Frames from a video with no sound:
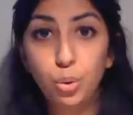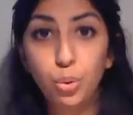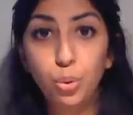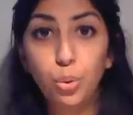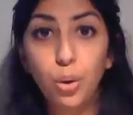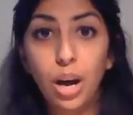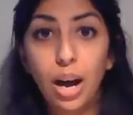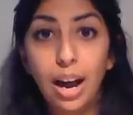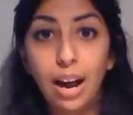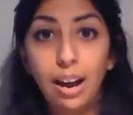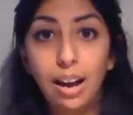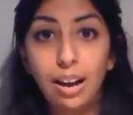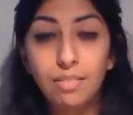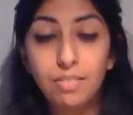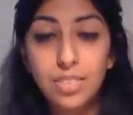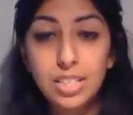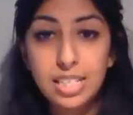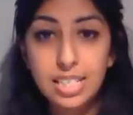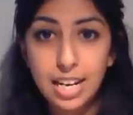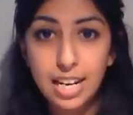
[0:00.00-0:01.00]
who have
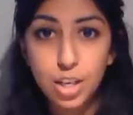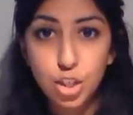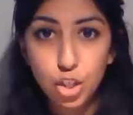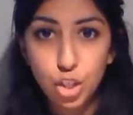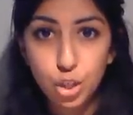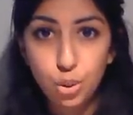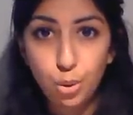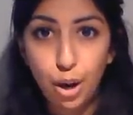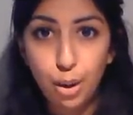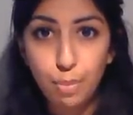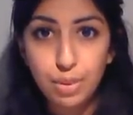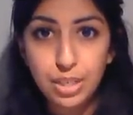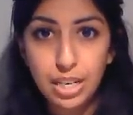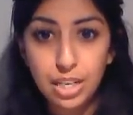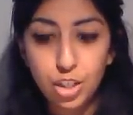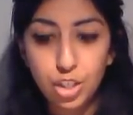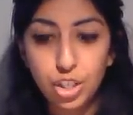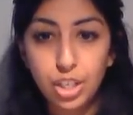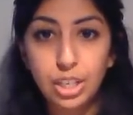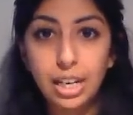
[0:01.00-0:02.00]
stage 2
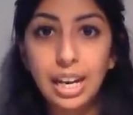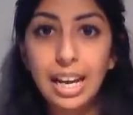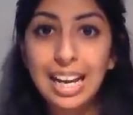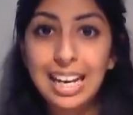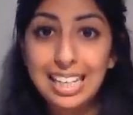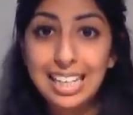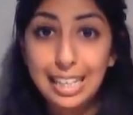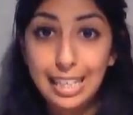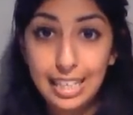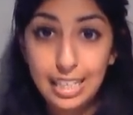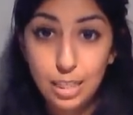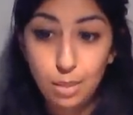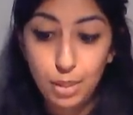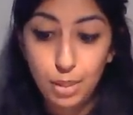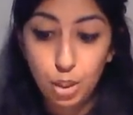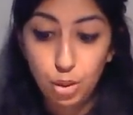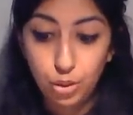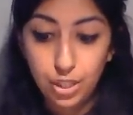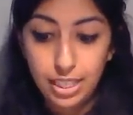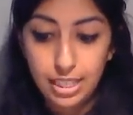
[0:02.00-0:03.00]
hypertension need to
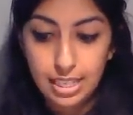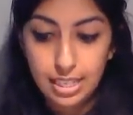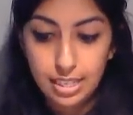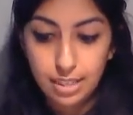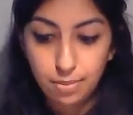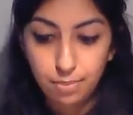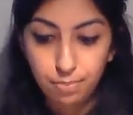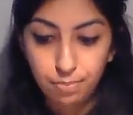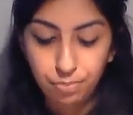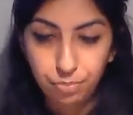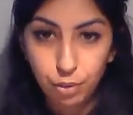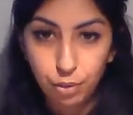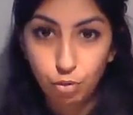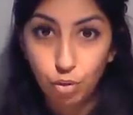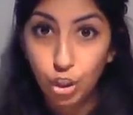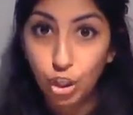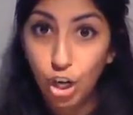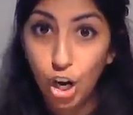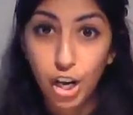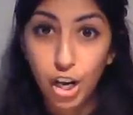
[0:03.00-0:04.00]
be treated,
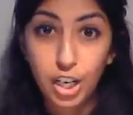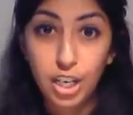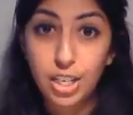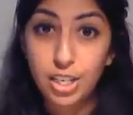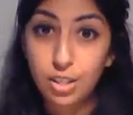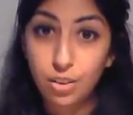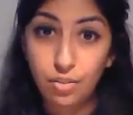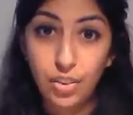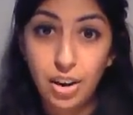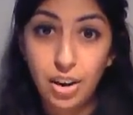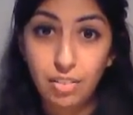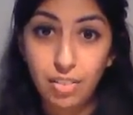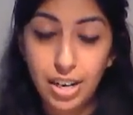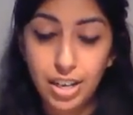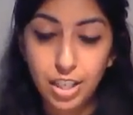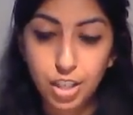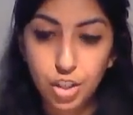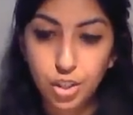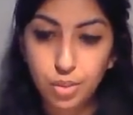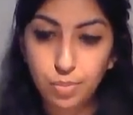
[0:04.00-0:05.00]
regardless of their
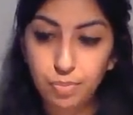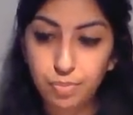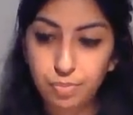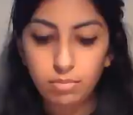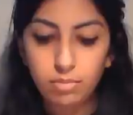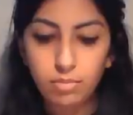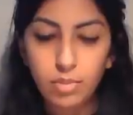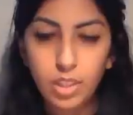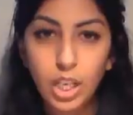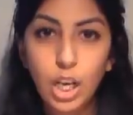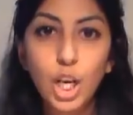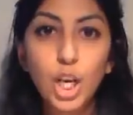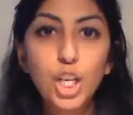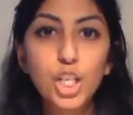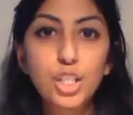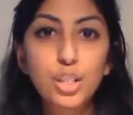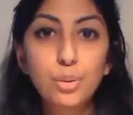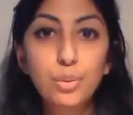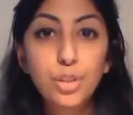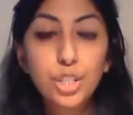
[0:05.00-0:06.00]
age.
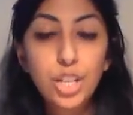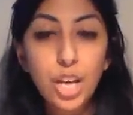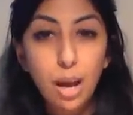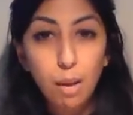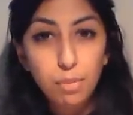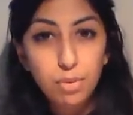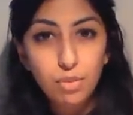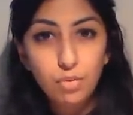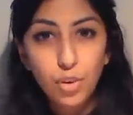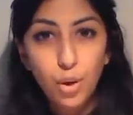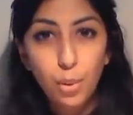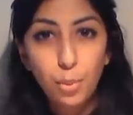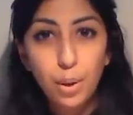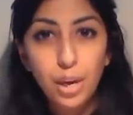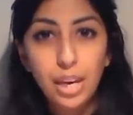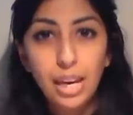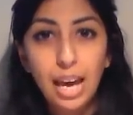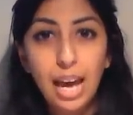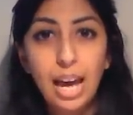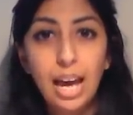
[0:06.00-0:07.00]
So in terms of
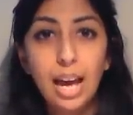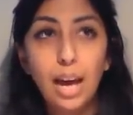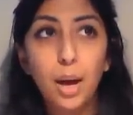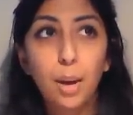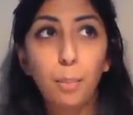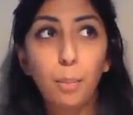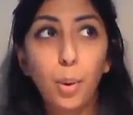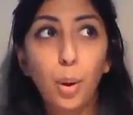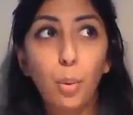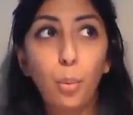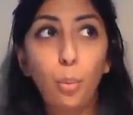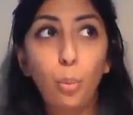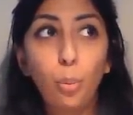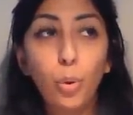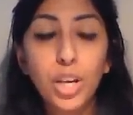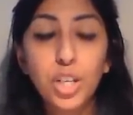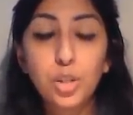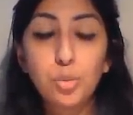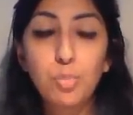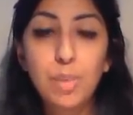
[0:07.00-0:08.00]
knowing um,
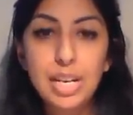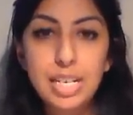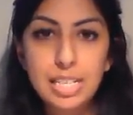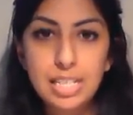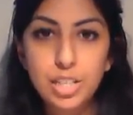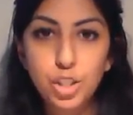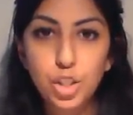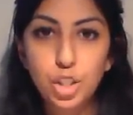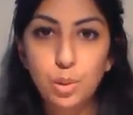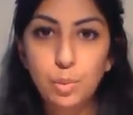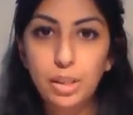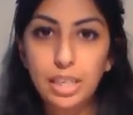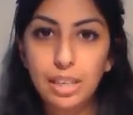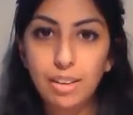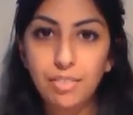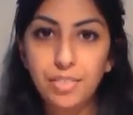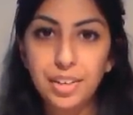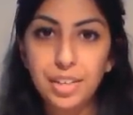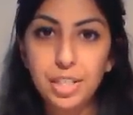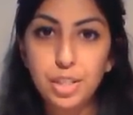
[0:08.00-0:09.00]
which medicine should be
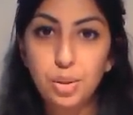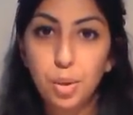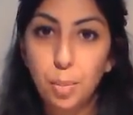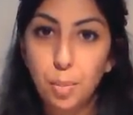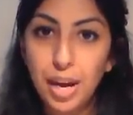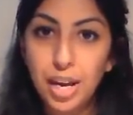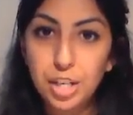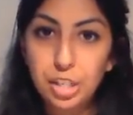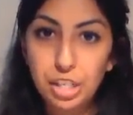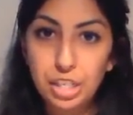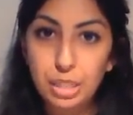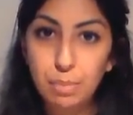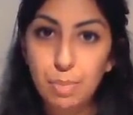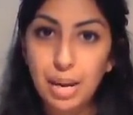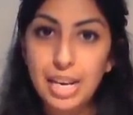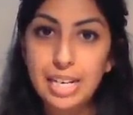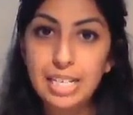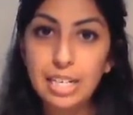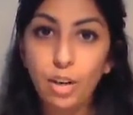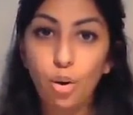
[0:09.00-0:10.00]
given to a patient
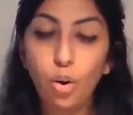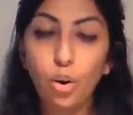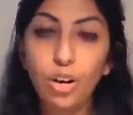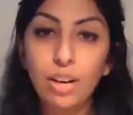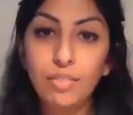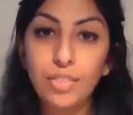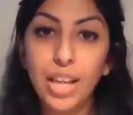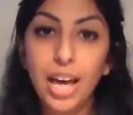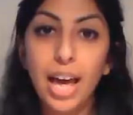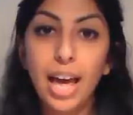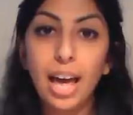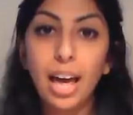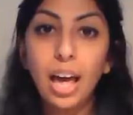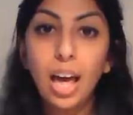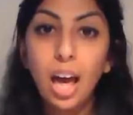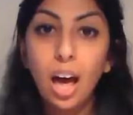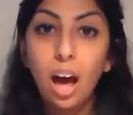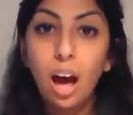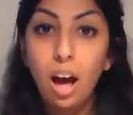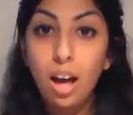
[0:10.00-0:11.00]
depending on if they're
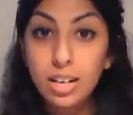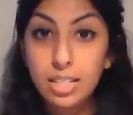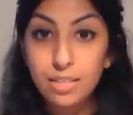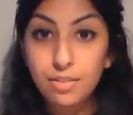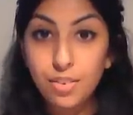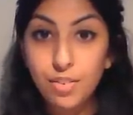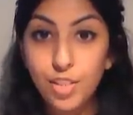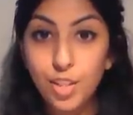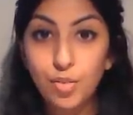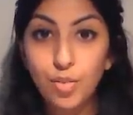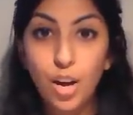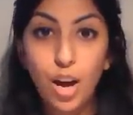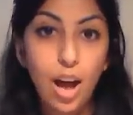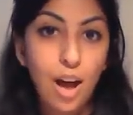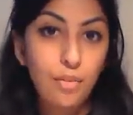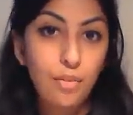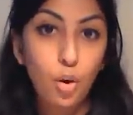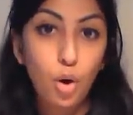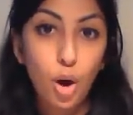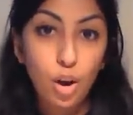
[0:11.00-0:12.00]
under
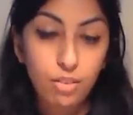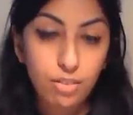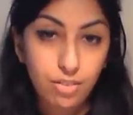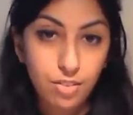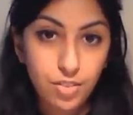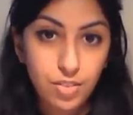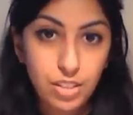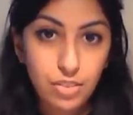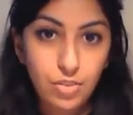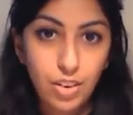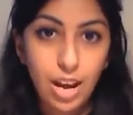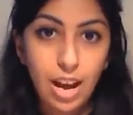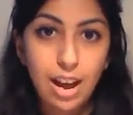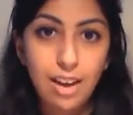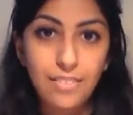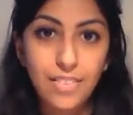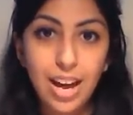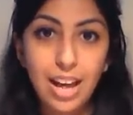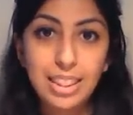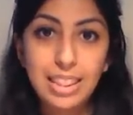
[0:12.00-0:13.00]
55 or over
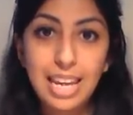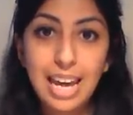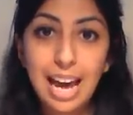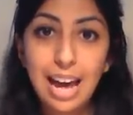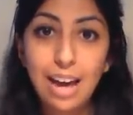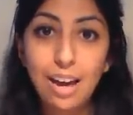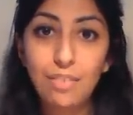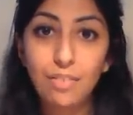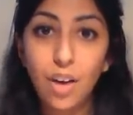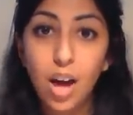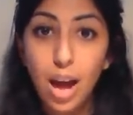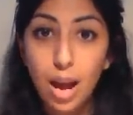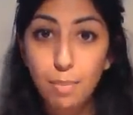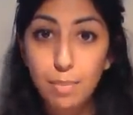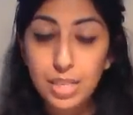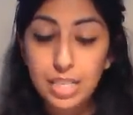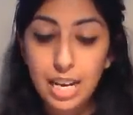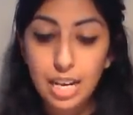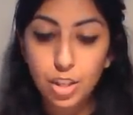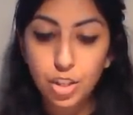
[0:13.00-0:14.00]
55 and they have
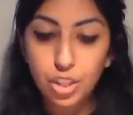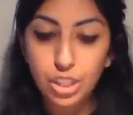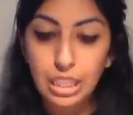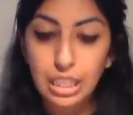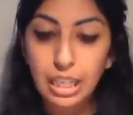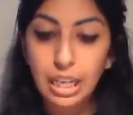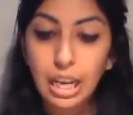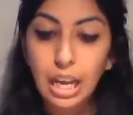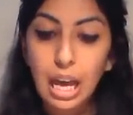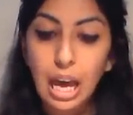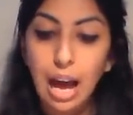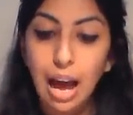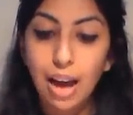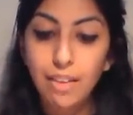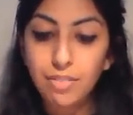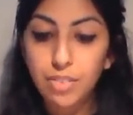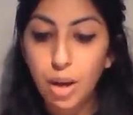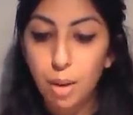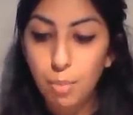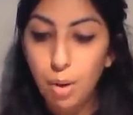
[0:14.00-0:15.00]
hypertension,
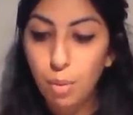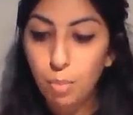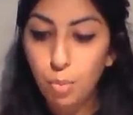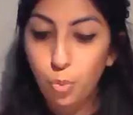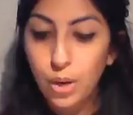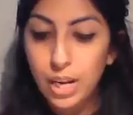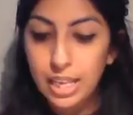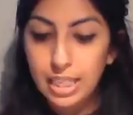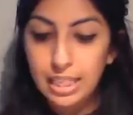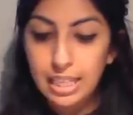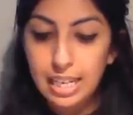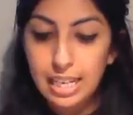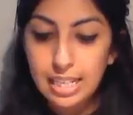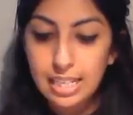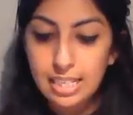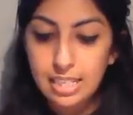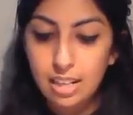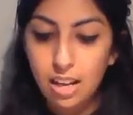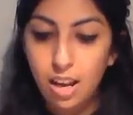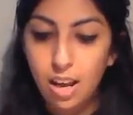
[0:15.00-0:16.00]
I've come up with
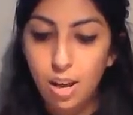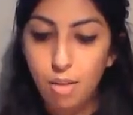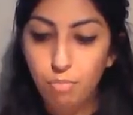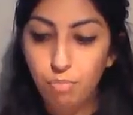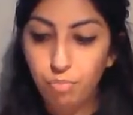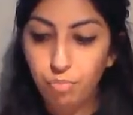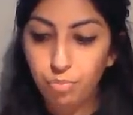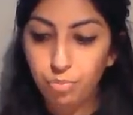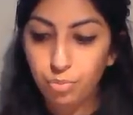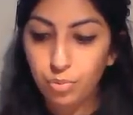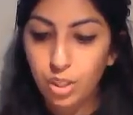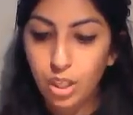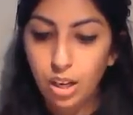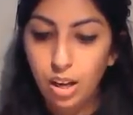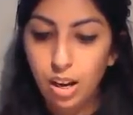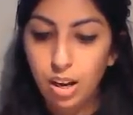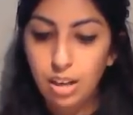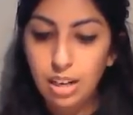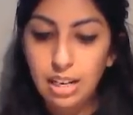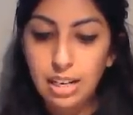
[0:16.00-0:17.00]
this um,
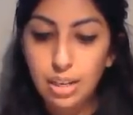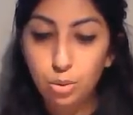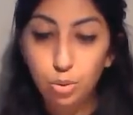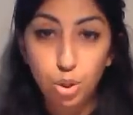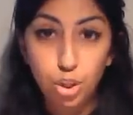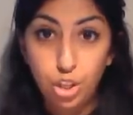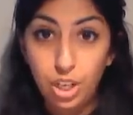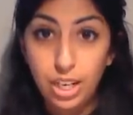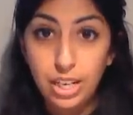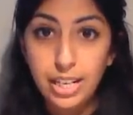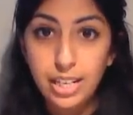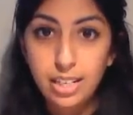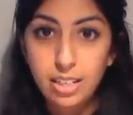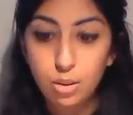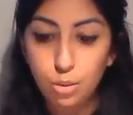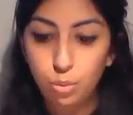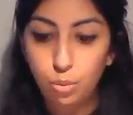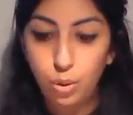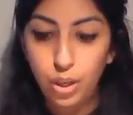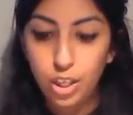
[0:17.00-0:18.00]
little
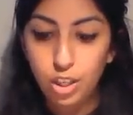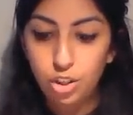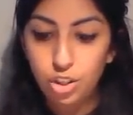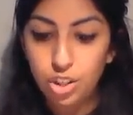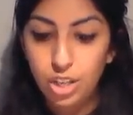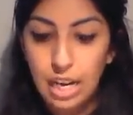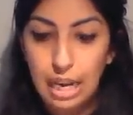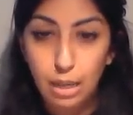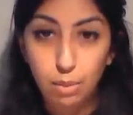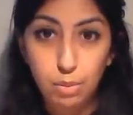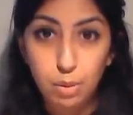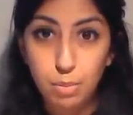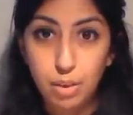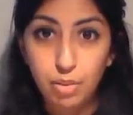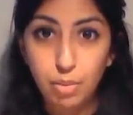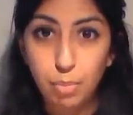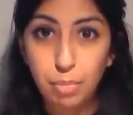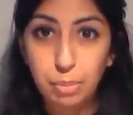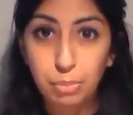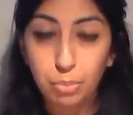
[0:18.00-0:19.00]
sheet which helps
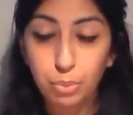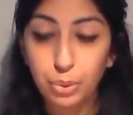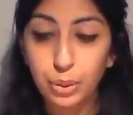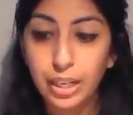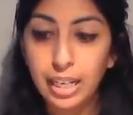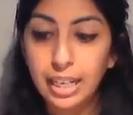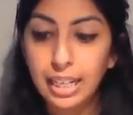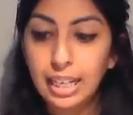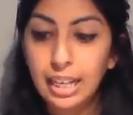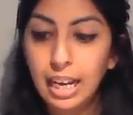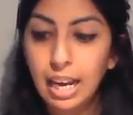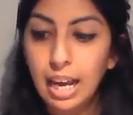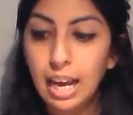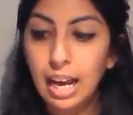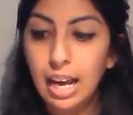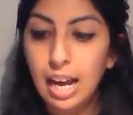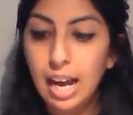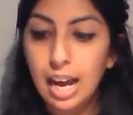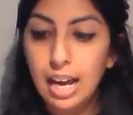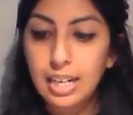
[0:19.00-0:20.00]
me remember it
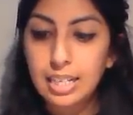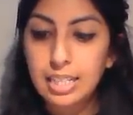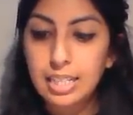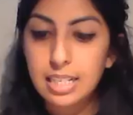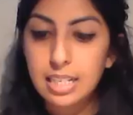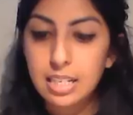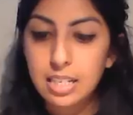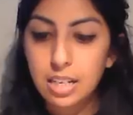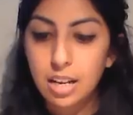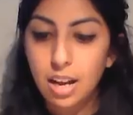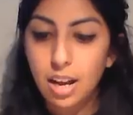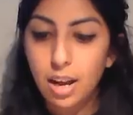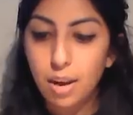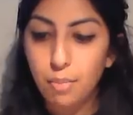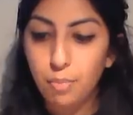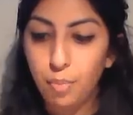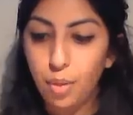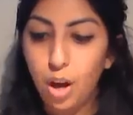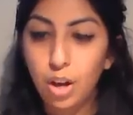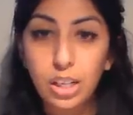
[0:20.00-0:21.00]
and
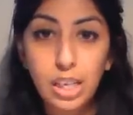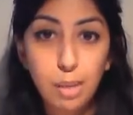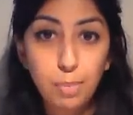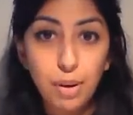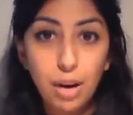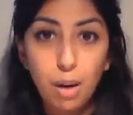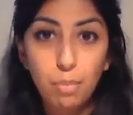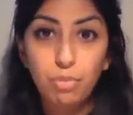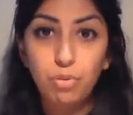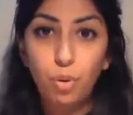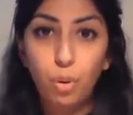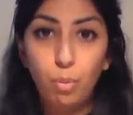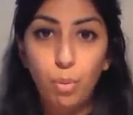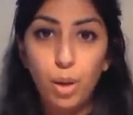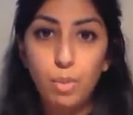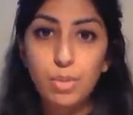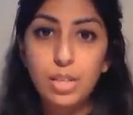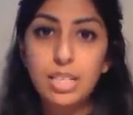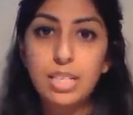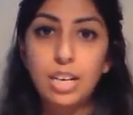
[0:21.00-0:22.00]
um, I'll keep it up for a
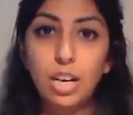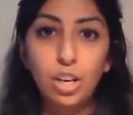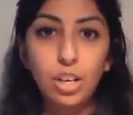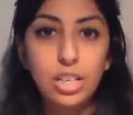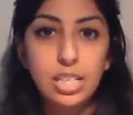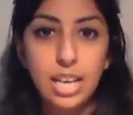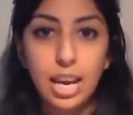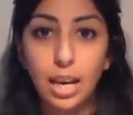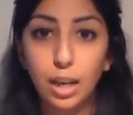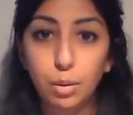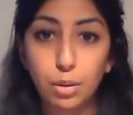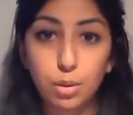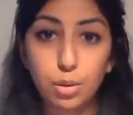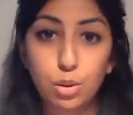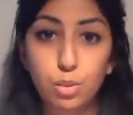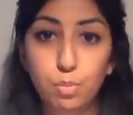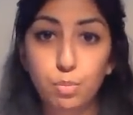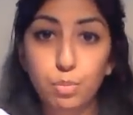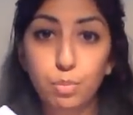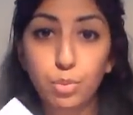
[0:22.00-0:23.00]
moment so you can take a
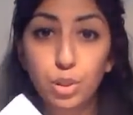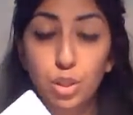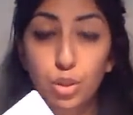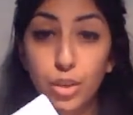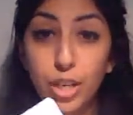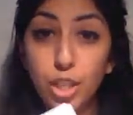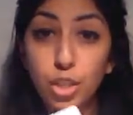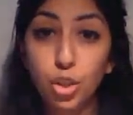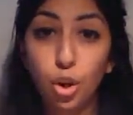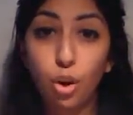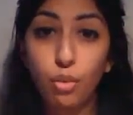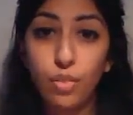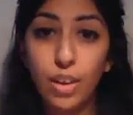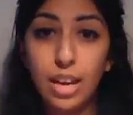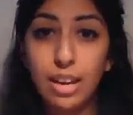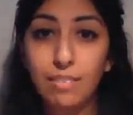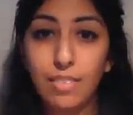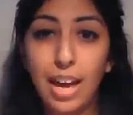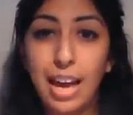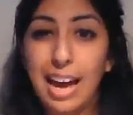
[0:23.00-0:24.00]
screenshot of
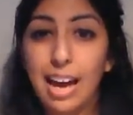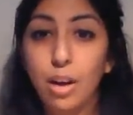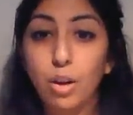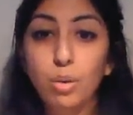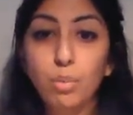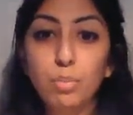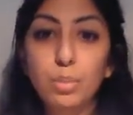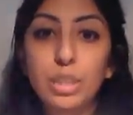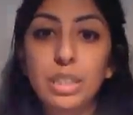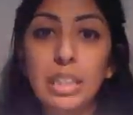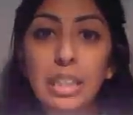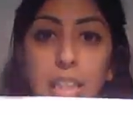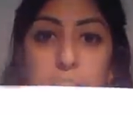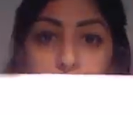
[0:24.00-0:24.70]
it if it helps.